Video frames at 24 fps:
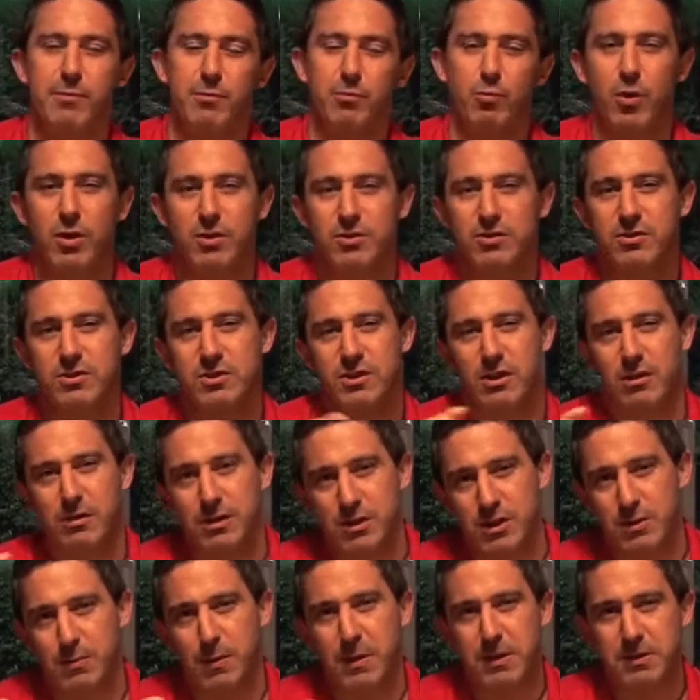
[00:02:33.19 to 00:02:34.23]
one's slightly
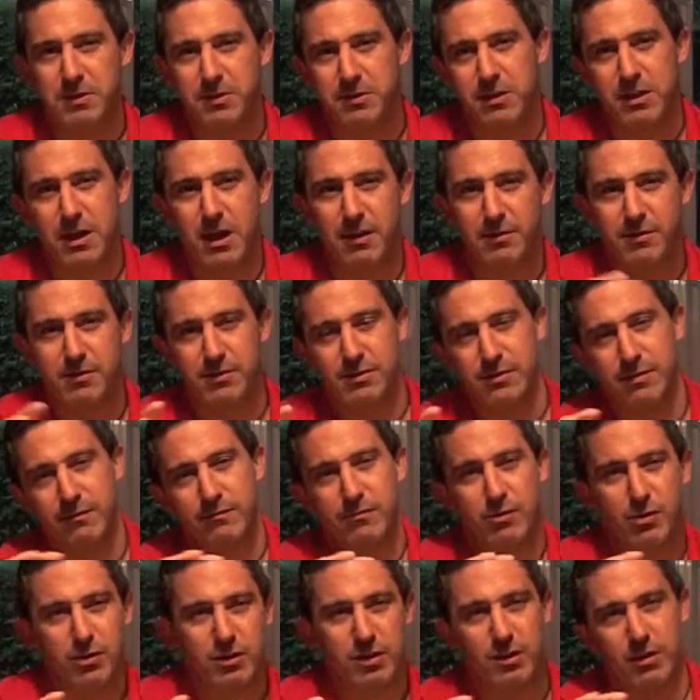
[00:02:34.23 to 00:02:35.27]
sweeter than the other, so I've
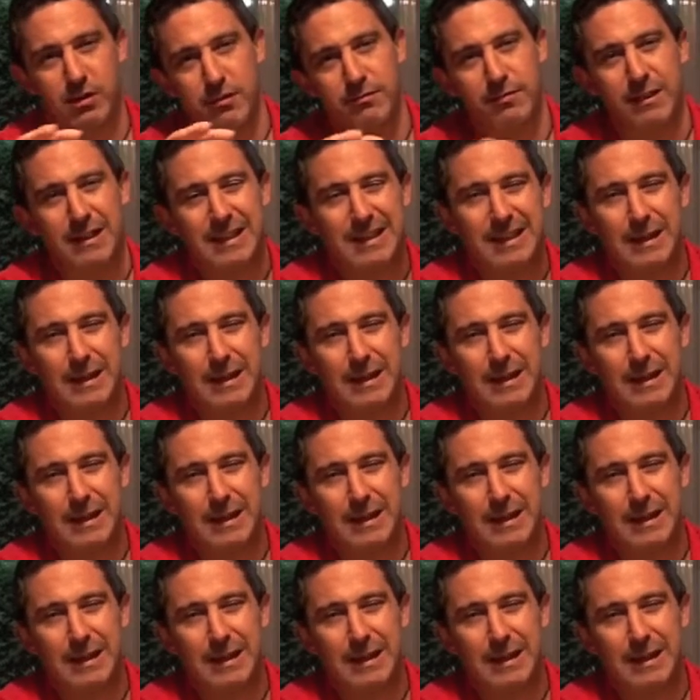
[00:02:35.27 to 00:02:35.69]
tried to kind of